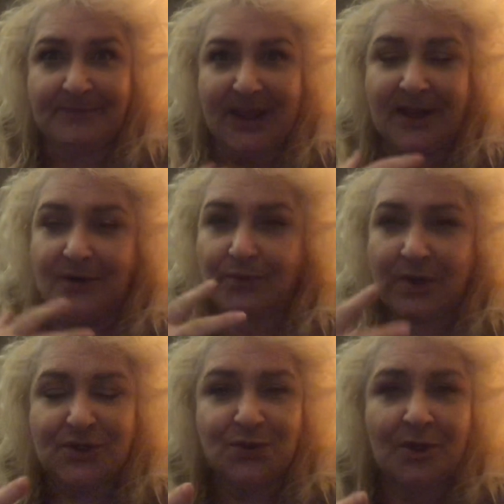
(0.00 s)
Make it a
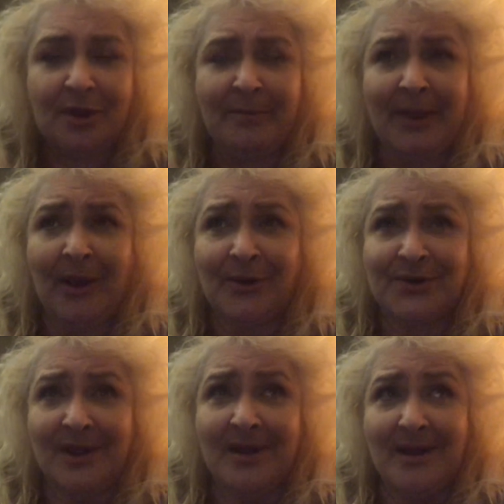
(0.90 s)
ritual about
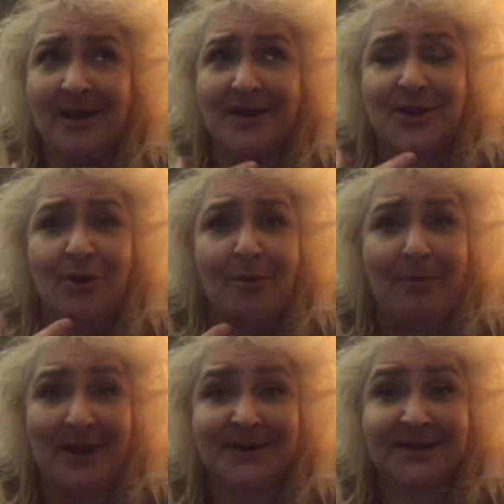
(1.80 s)
your
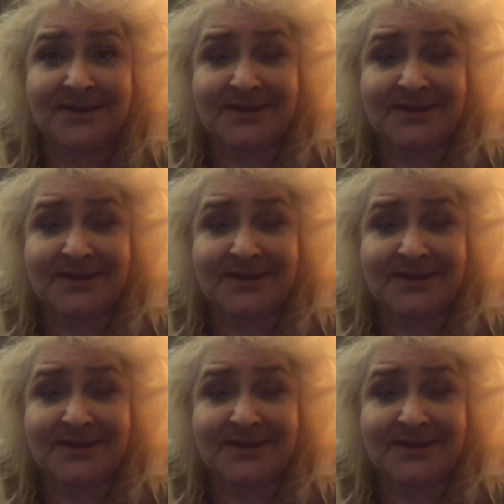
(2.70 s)
abundance